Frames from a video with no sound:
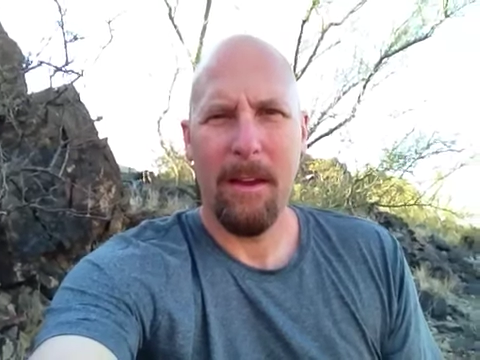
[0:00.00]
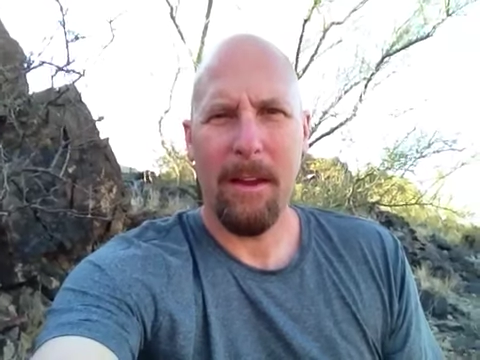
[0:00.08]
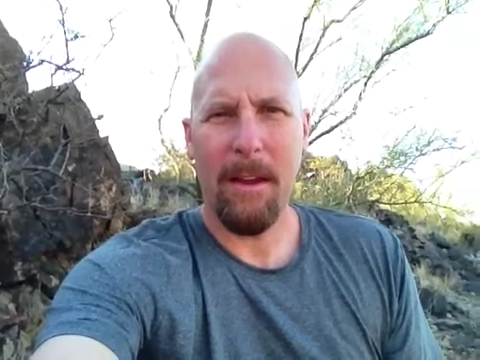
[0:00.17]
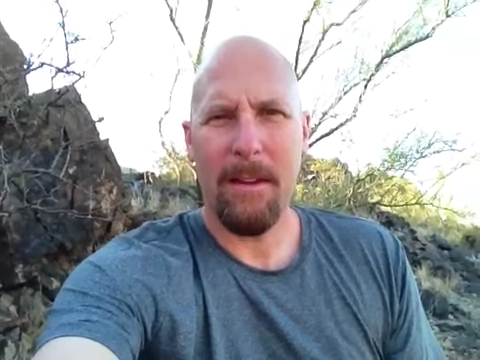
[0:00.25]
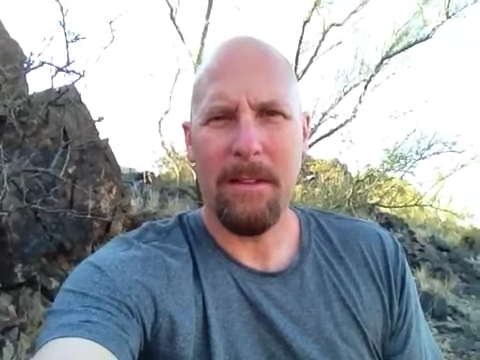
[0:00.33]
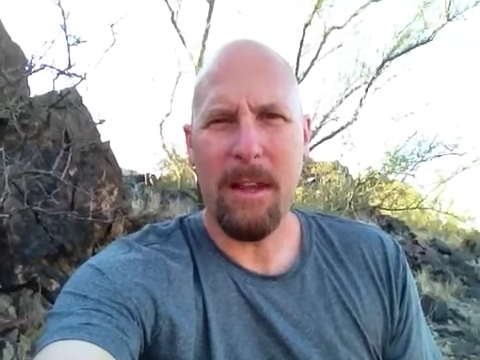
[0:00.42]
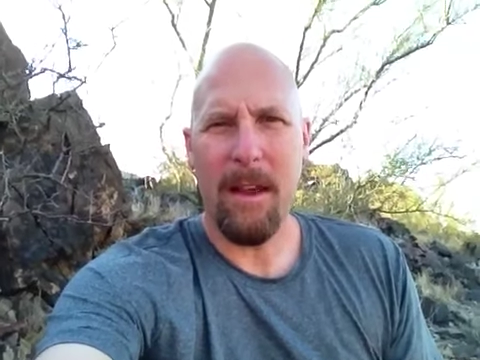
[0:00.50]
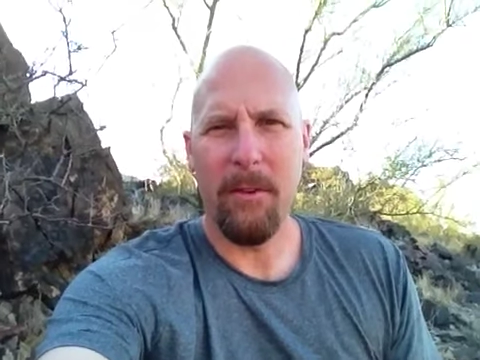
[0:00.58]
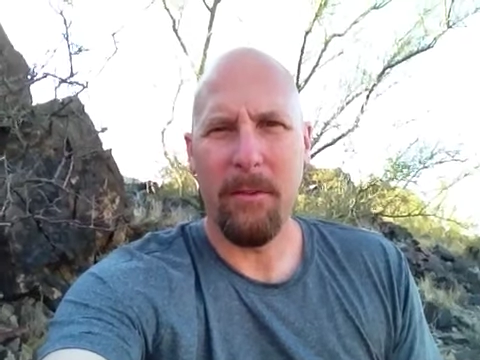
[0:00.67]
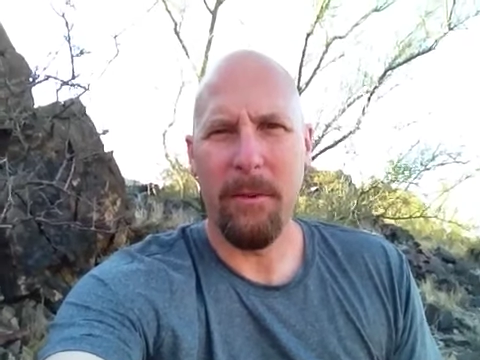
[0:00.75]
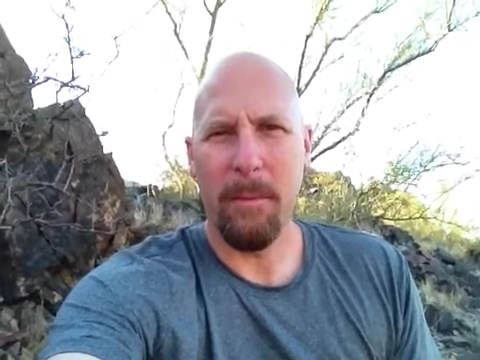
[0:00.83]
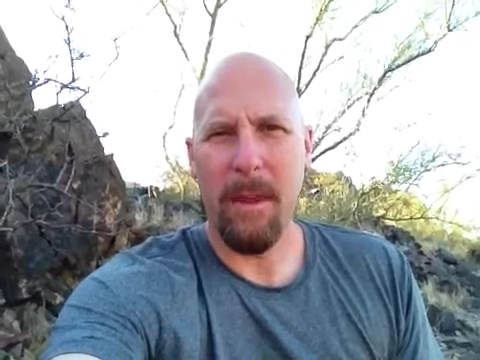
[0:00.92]
Hey guys,
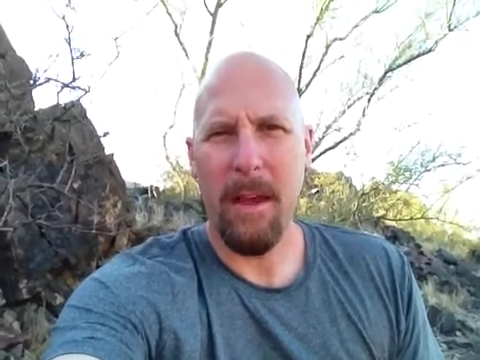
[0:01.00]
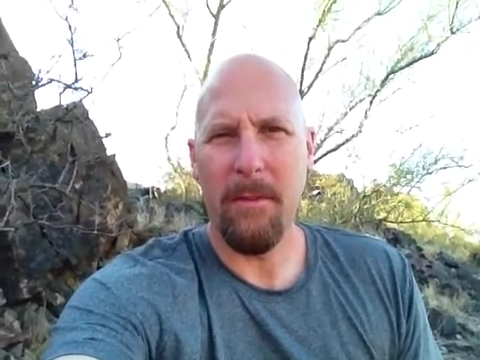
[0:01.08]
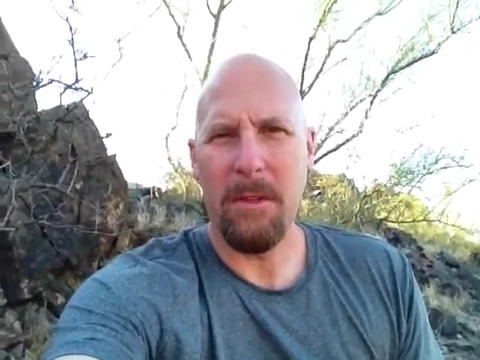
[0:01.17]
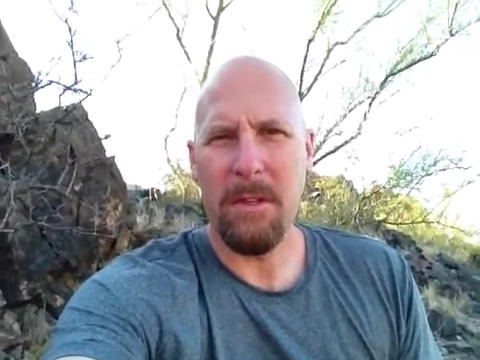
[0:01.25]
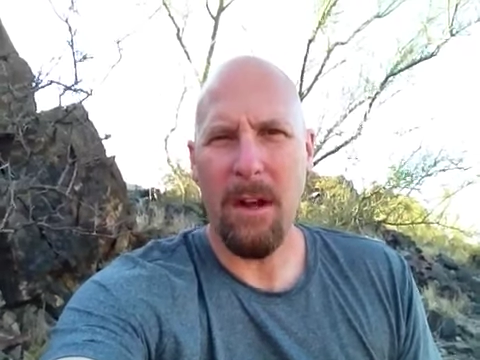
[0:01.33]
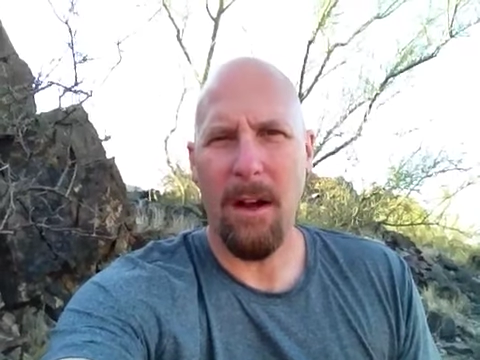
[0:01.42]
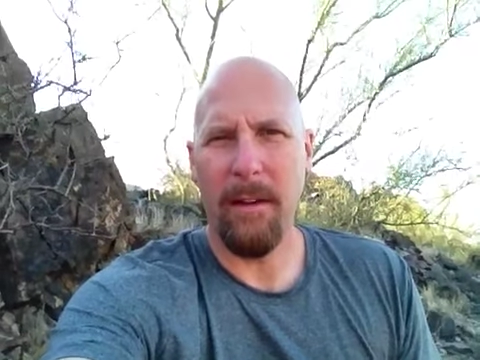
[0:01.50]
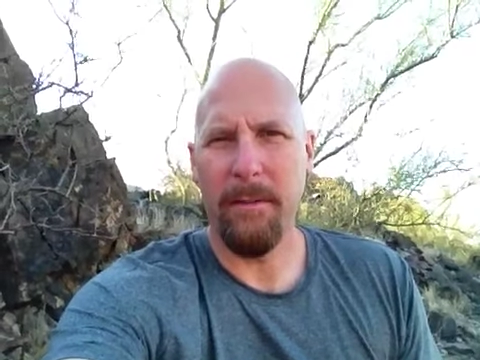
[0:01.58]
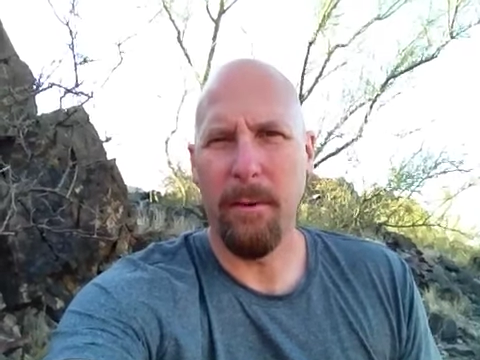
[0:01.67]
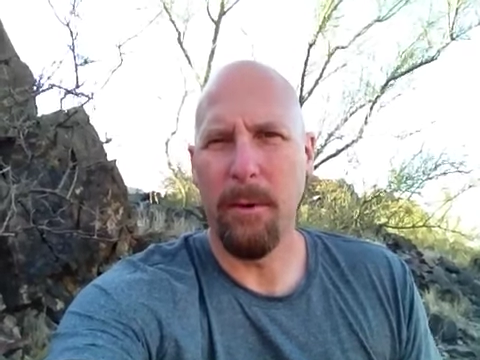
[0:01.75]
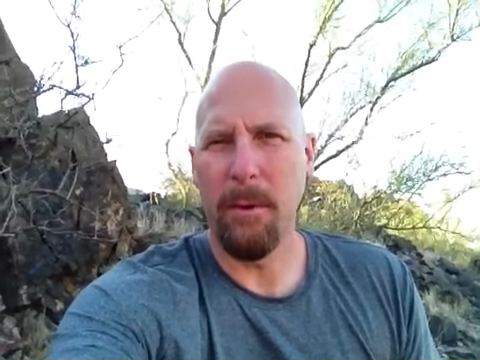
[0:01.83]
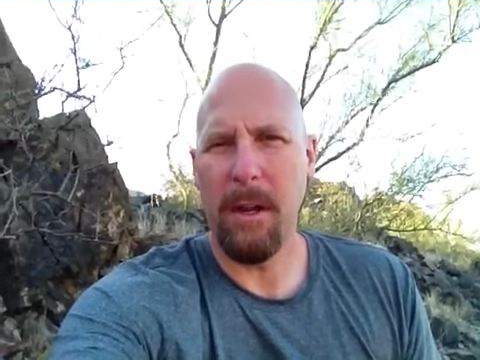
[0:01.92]
Kevin from Kevin's
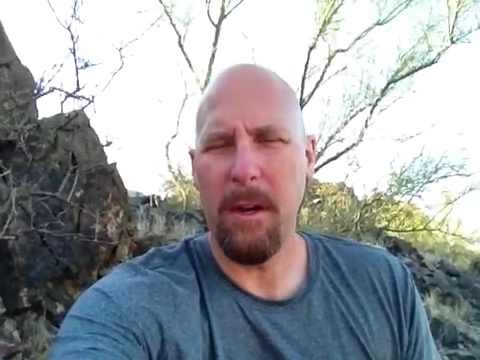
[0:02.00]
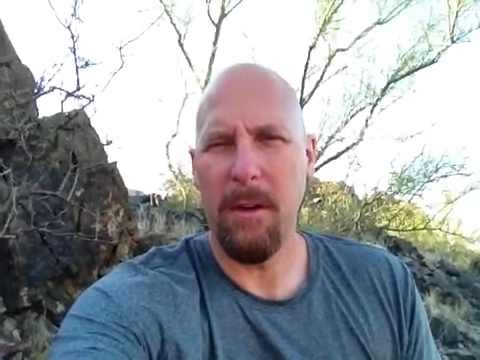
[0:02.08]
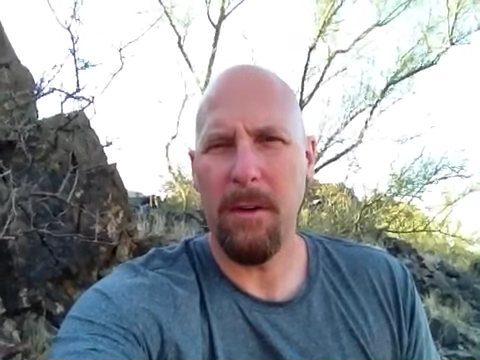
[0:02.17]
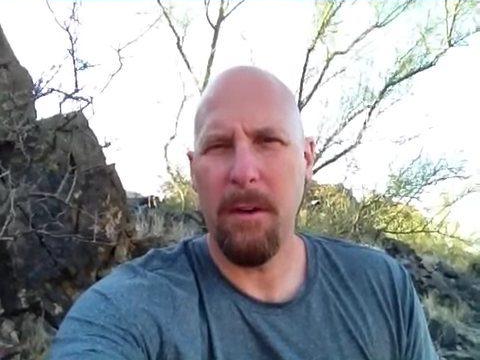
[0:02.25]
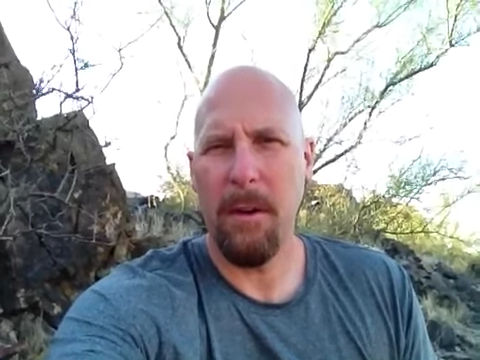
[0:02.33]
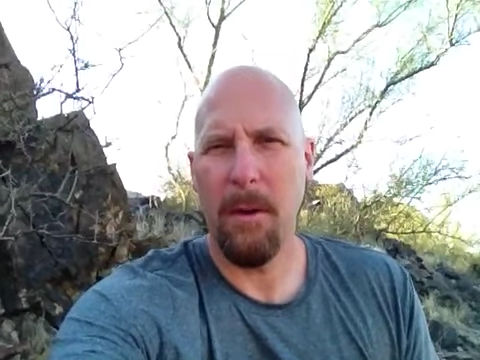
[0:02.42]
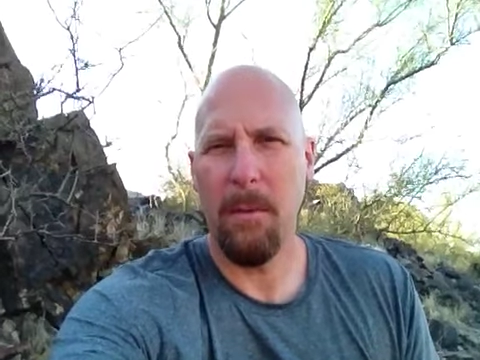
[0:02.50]
Off-Road here.